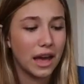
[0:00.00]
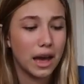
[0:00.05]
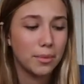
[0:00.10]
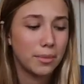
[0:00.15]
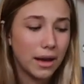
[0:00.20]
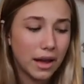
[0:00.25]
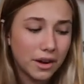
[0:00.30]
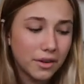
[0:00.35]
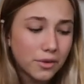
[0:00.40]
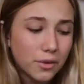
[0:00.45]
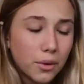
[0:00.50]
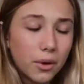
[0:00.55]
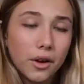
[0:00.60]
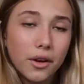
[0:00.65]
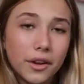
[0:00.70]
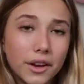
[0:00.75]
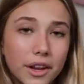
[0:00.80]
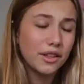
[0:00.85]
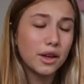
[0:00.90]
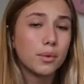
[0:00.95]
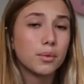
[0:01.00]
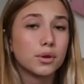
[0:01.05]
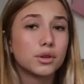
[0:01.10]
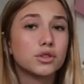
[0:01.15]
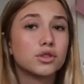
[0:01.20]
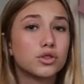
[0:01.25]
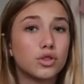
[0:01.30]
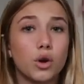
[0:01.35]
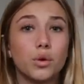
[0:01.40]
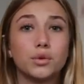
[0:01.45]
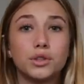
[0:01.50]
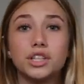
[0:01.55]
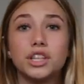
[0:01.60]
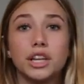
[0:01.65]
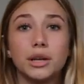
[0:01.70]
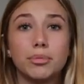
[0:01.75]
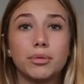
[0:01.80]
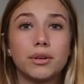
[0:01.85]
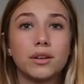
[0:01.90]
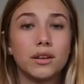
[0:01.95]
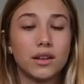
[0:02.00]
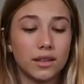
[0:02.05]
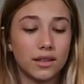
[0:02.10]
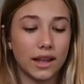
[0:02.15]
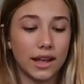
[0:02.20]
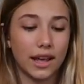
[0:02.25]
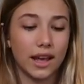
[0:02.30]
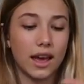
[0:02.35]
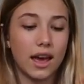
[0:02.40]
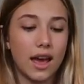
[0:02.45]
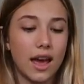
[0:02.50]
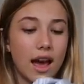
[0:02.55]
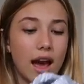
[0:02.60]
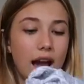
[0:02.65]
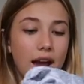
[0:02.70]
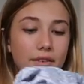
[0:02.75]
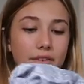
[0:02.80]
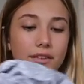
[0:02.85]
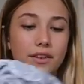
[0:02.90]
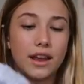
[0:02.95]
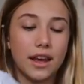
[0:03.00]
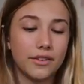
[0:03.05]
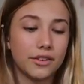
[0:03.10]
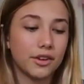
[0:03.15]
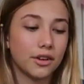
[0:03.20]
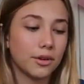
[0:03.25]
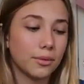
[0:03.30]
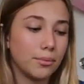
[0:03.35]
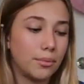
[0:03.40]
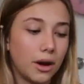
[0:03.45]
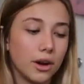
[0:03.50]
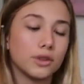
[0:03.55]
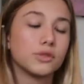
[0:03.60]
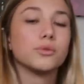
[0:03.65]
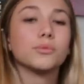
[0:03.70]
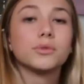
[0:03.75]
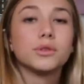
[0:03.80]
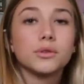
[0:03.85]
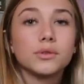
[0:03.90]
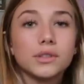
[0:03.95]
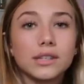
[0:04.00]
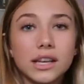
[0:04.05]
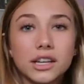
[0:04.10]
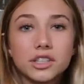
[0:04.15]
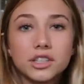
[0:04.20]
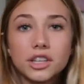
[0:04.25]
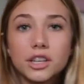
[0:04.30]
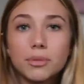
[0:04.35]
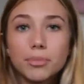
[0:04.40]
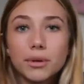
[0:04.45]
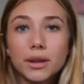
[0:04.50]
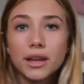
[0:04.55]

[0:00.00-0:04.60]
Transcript: that bad of quality. They were so cheap. Like, I've never bought swimsuits that cheap.